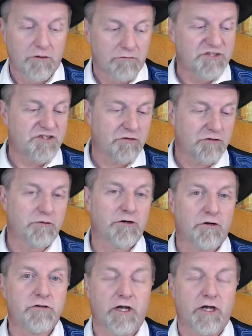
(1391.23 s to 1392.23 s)
we still went,
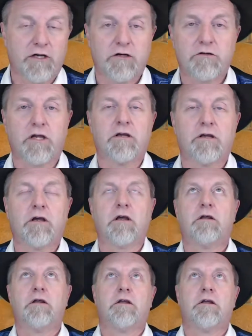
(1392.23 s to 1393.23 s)
okay,
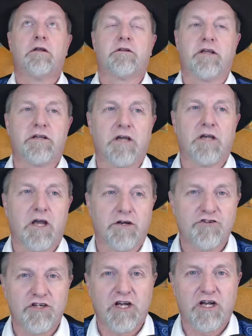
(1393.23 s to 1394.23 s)
thank God,
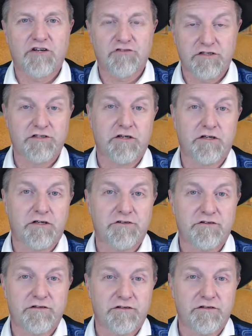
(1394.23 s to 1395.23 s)
she actually did it.